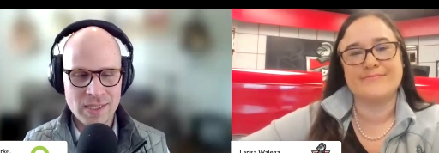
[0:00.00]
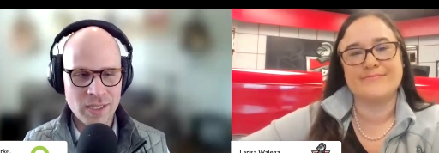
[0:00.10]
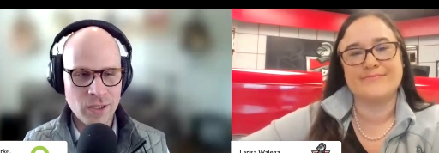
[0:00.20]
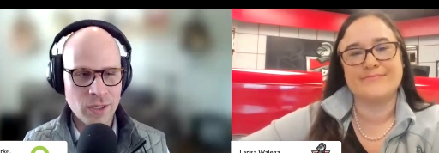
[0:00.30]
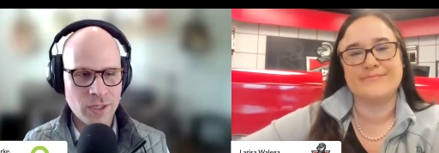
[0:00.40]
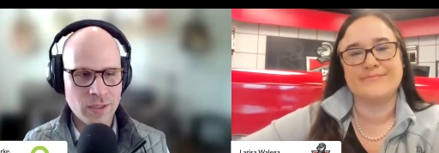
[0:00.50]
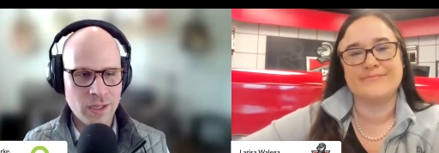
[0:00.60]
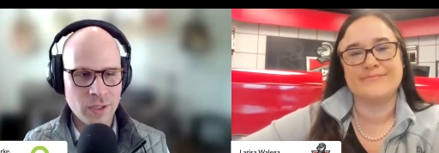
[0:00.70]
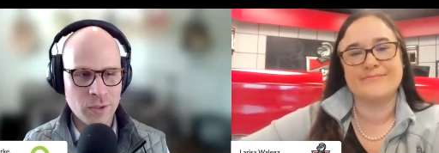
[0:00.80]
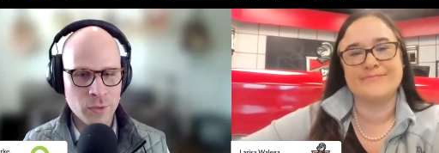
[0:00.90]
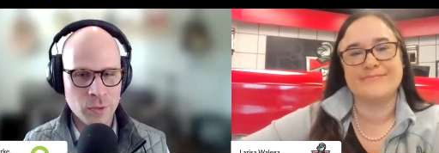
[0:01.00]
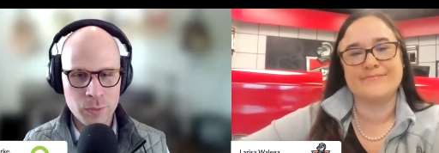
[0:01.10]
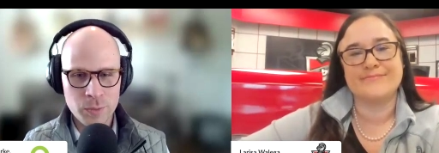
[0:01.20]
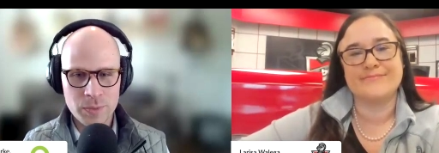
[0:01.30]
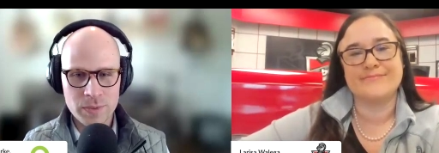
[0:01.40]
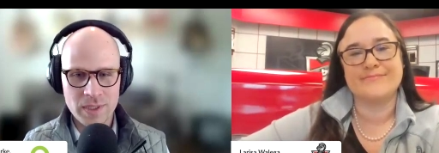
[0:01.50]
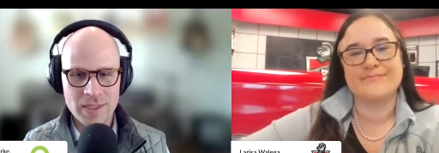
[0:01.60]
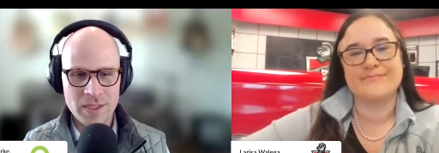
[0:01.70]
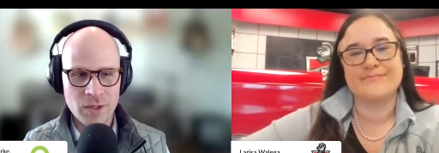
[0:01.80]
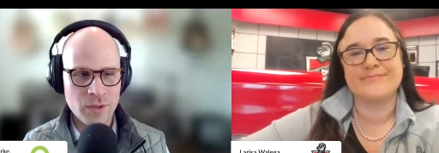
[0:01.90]
Speaker 1: Is there a, a group?
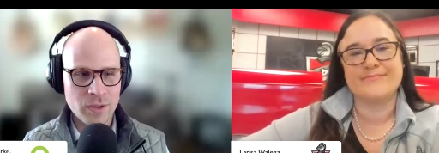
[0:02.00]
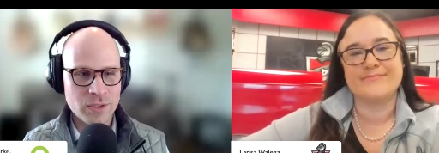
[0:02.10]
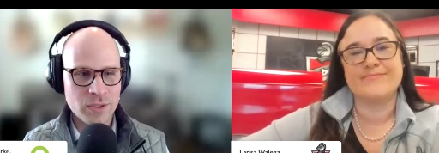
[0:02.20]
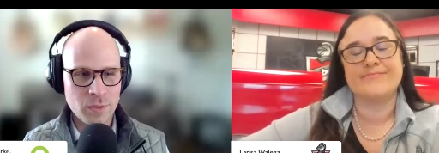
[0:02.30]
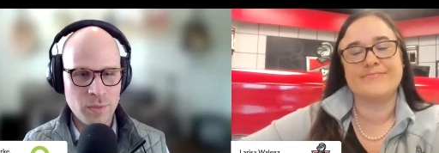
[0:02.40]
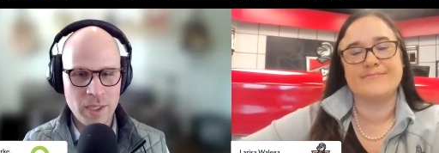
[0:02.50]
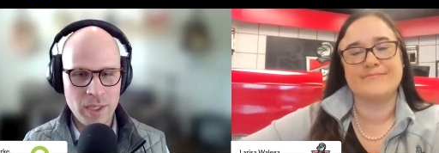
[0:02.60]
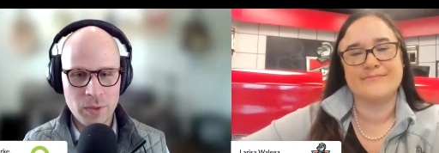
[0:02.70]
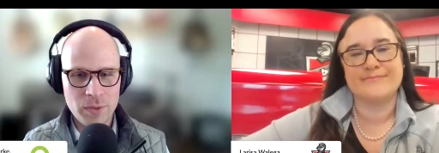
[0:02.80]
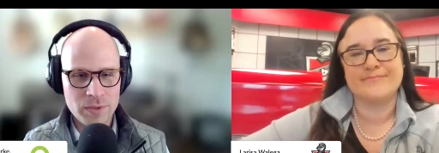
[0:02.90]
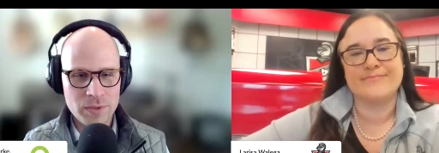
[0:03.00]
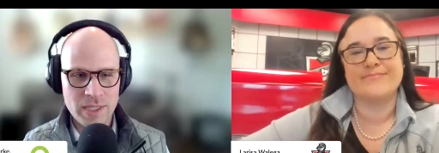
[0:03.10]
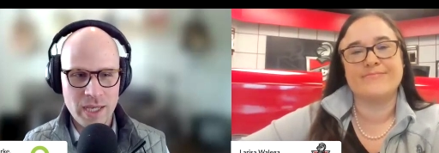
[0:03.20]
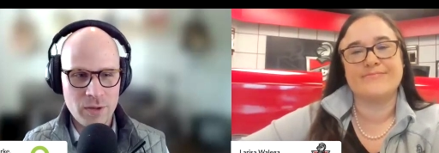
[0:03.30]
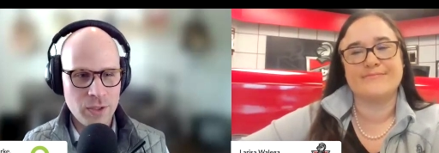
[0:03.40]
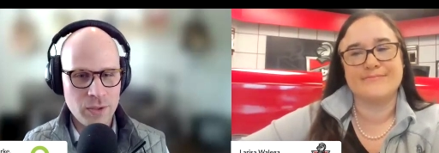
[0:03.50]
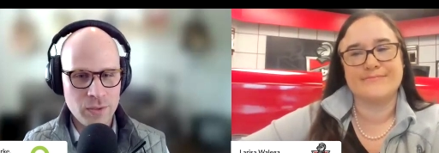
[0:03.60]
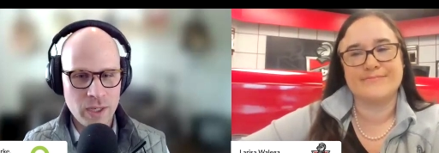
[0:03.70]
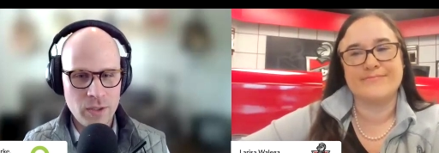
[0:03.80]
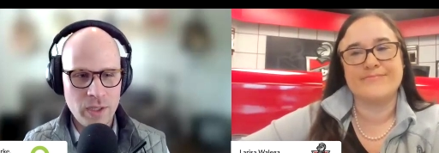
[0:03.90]
Are there certain people? Just how do
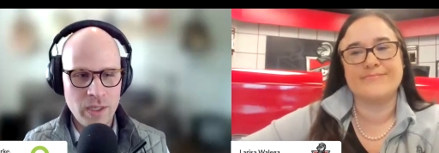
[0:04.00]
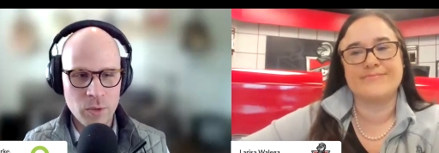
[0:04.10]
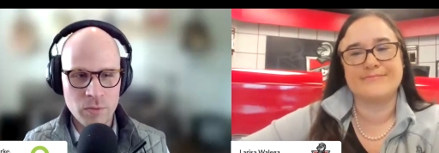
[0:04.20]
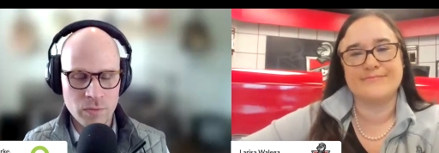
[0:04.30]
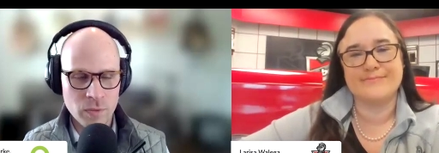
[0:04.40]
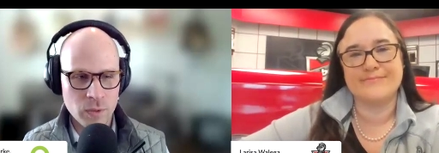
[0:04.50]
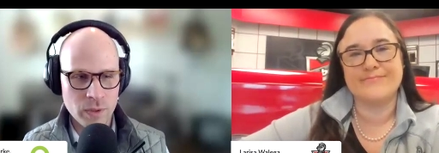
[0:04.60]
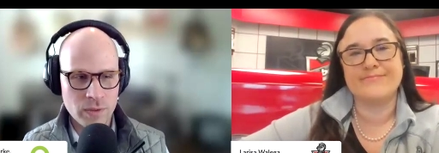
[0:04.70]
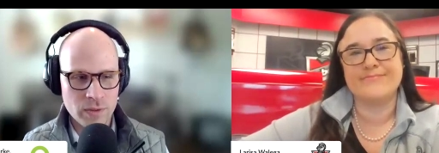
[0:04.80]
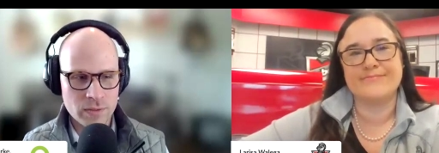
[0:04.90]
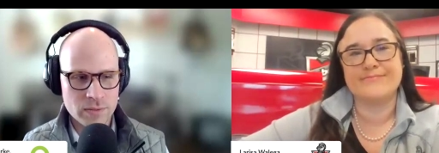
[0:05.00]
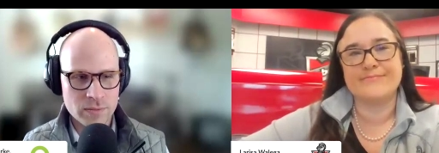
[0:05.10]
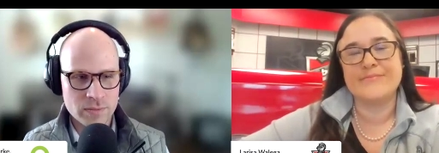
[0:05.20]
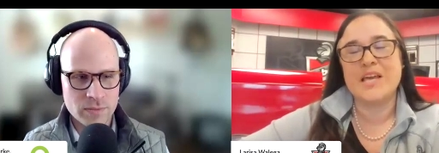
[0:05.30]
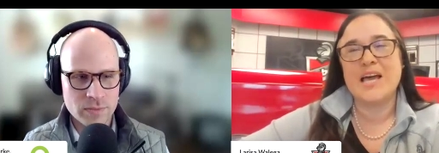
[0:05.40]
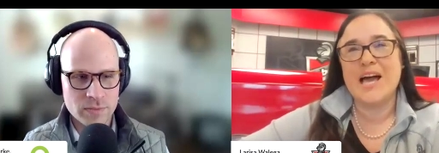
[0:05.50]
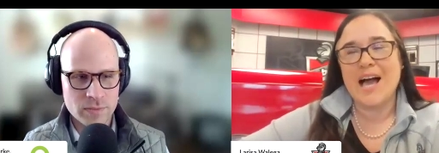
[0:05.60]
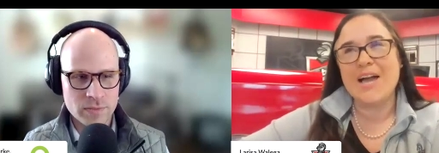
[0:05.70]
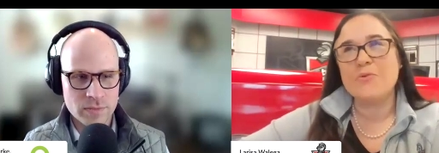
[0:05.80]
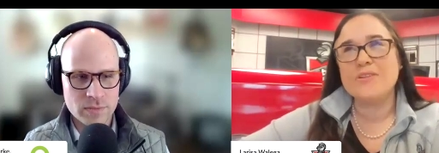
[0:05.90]
you how do you keep moving forward?
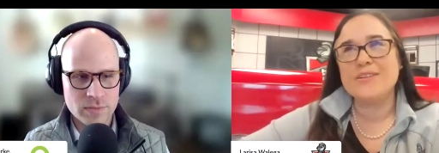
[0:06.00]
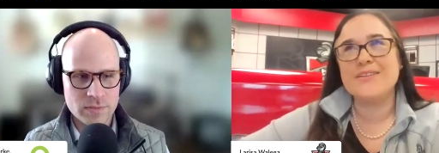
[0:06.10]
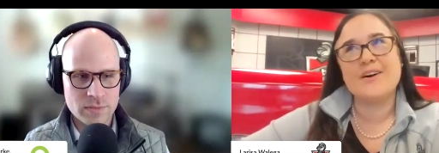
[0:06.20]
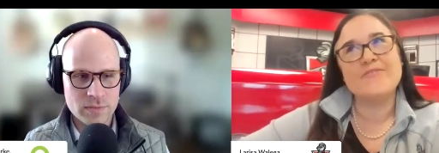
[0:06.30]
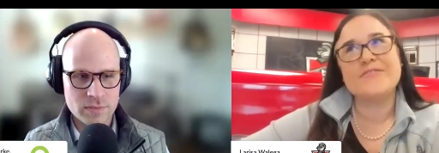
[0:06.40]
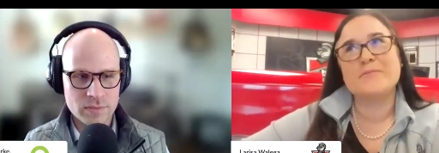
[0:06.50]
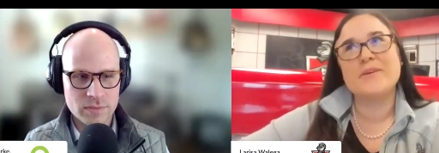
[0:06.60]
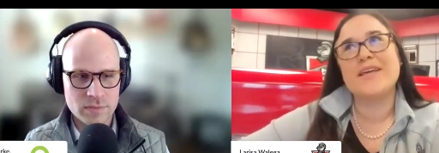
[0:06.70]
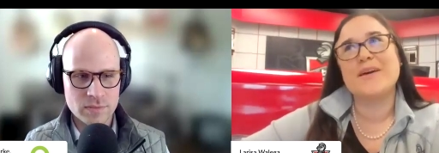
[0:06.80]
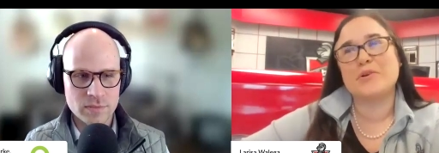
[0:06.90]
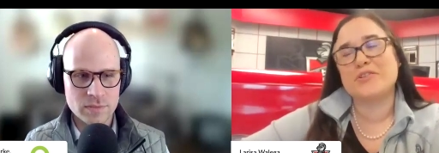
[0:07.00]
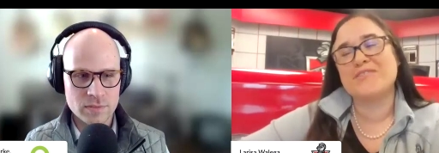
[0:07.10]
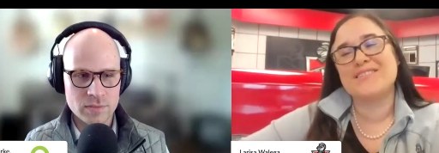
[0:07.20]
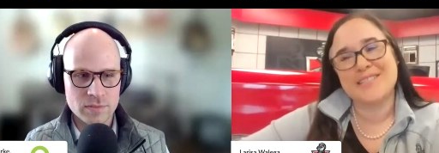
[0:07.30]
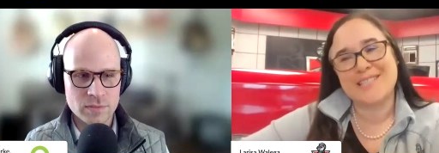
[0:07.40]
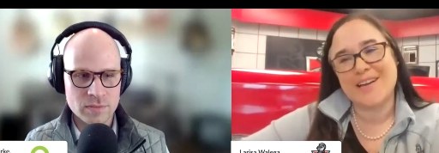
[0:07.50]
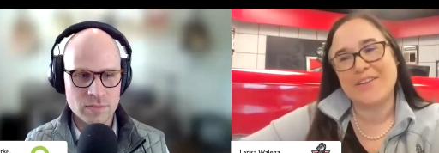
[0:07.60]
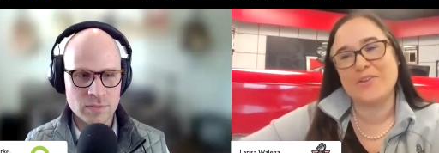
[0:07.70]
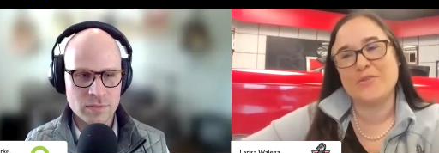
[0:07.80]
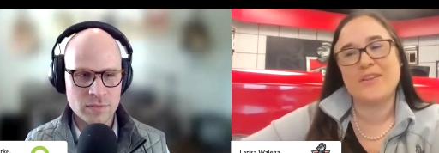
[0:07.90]
Speaker 2: I would love to be that person to
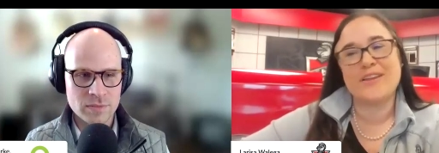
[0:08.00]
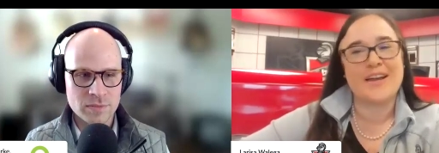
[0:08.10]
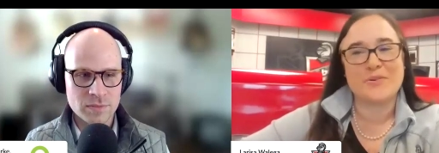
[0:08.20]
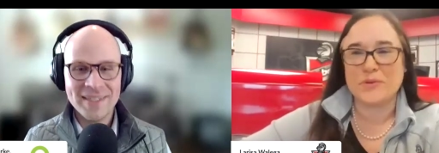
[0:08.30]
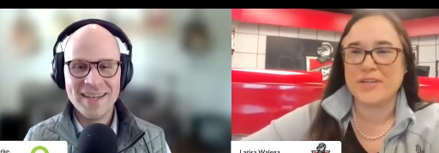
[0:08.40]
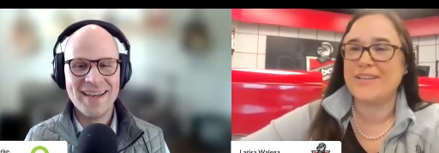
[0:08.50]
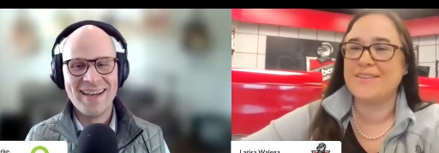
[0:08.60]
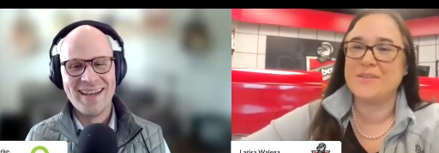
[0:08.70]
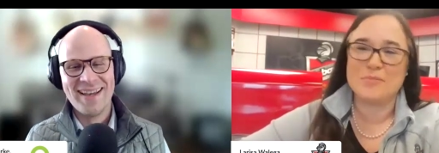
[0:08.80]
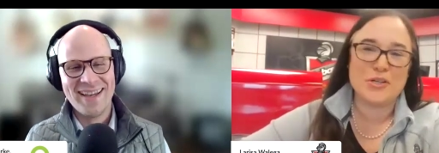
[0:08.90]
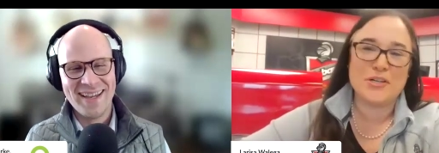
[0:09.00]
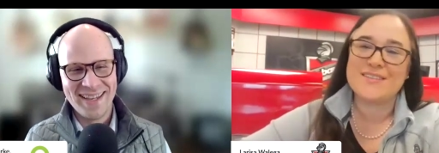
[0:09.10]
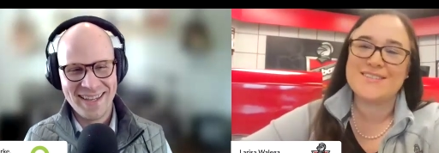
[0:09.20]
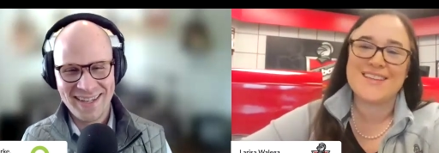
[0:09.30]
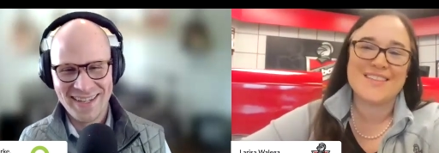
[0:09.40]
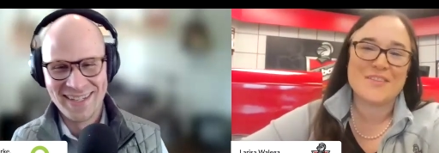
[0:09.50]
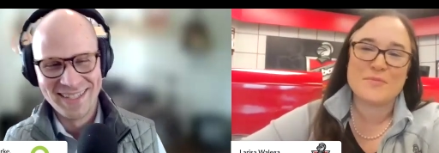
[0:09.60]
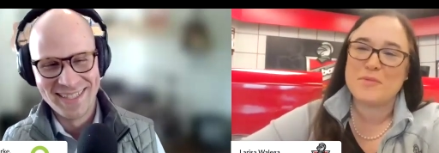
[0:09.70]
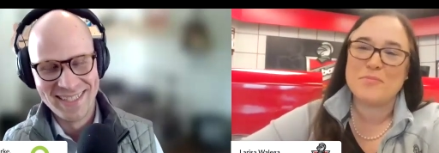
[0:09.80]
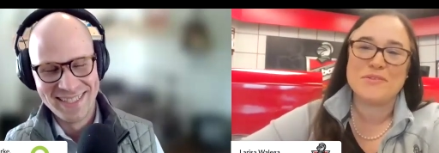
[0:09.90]
tell you that I read the books that the
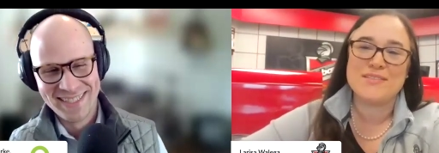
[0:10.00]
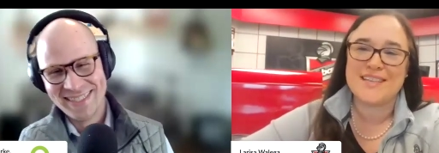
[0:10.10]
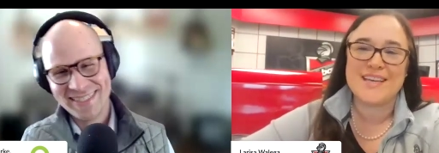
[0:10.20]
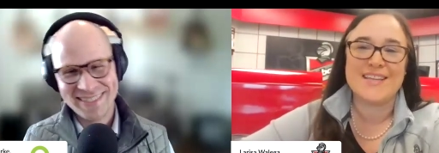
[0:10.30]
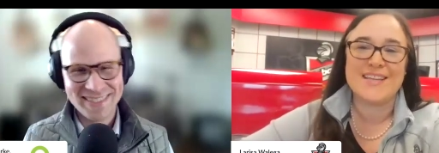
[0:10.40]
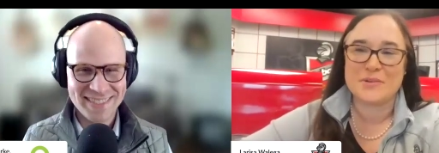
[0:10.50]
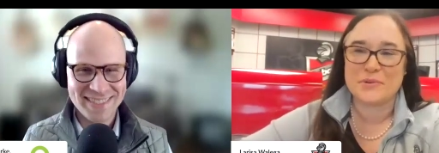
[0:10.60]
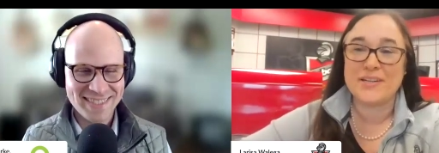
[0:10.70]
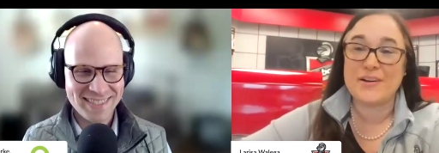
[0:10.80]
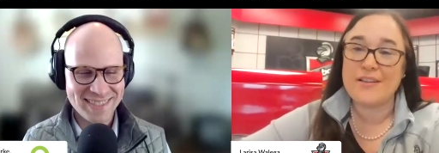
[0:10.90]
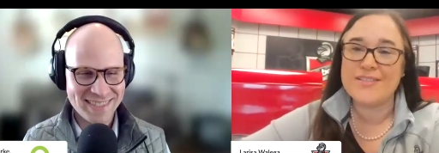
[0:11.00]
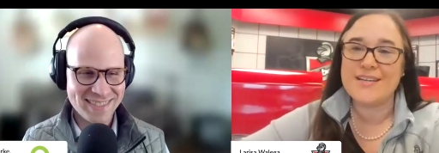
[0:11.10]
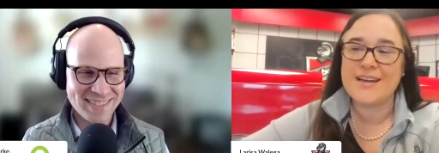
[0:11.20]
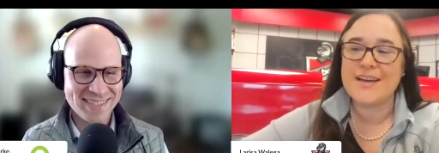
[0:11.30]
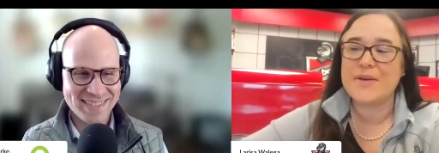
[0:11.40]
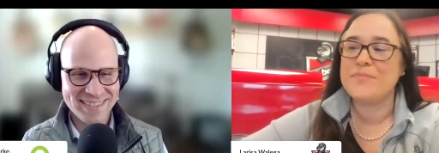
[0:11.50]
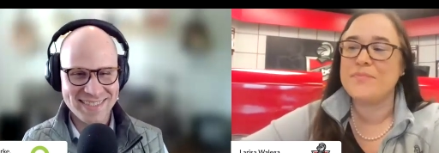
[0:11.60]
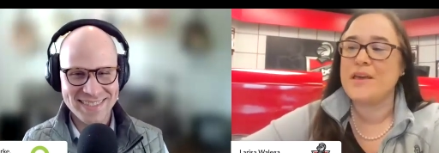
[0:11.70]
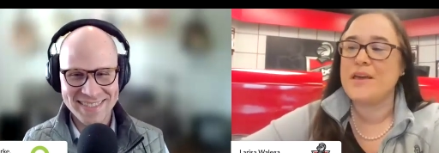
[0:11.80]
people say they read all the time.